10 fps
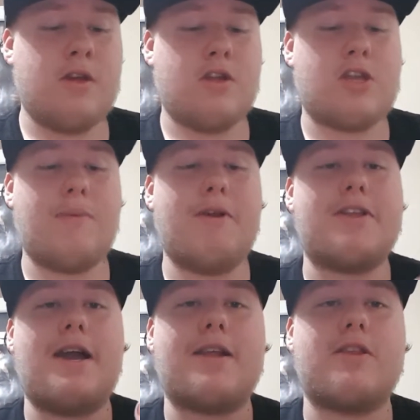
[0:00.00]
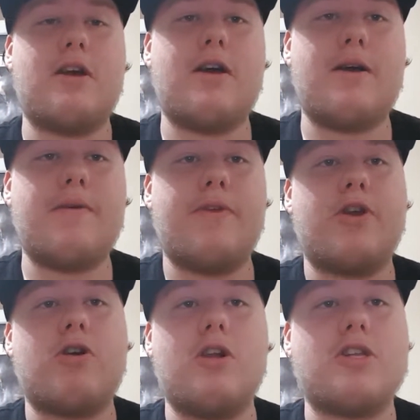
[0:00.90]
Same exact
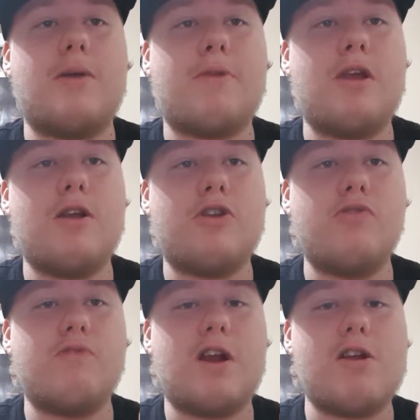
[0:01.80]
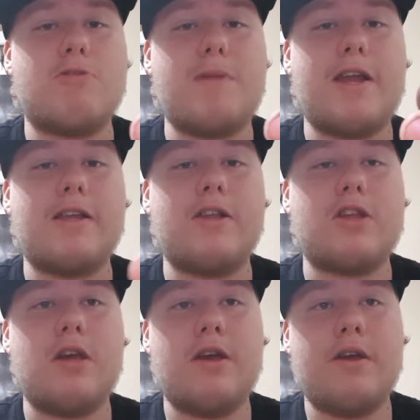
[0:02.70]
concept here. Two rare earth
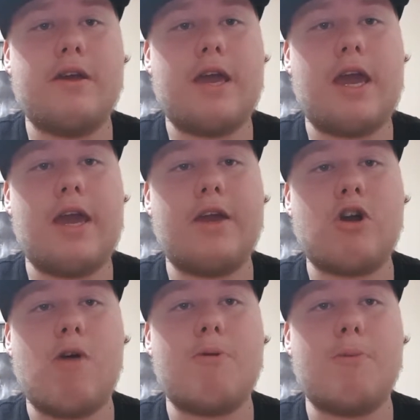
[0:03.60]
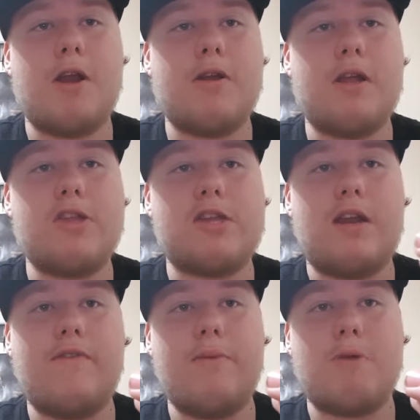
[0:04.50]
magnets, a copper button
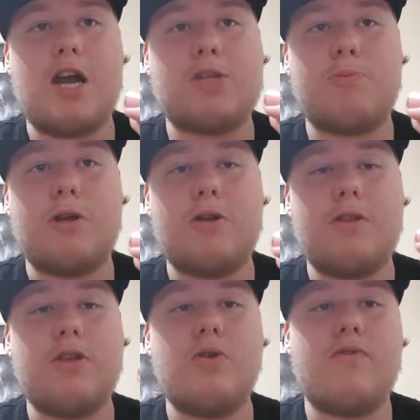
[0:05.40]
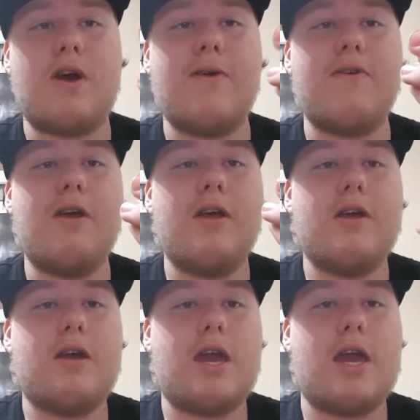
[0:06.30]
instead of a brass button on the 2.5,
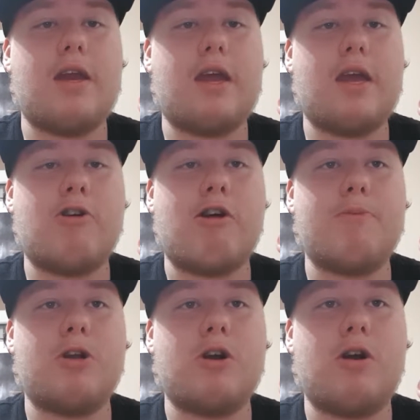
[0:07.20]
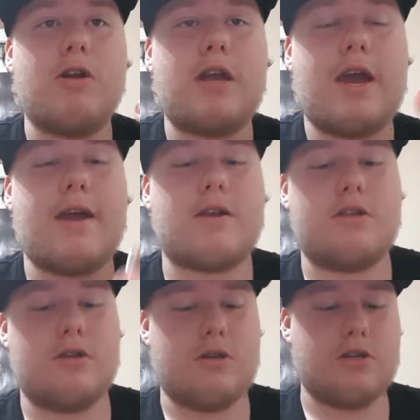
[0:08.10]
and a copper
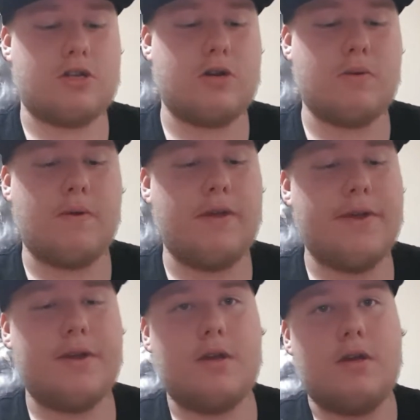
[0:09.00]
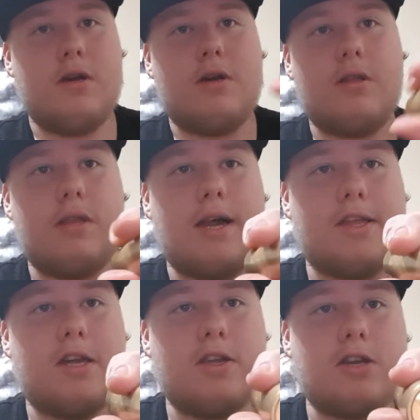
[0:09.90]
contact. So
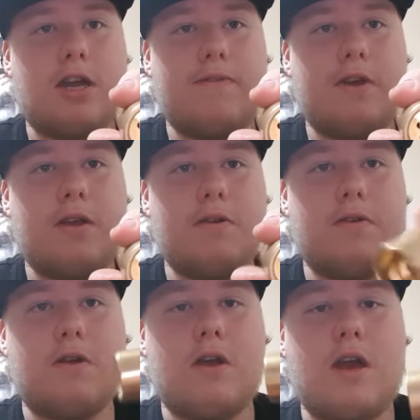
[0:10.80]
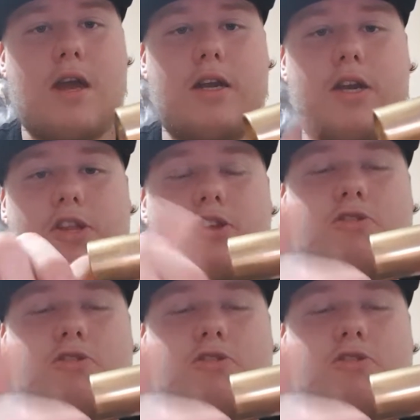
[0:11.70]
that's the inside of it, and it doesn't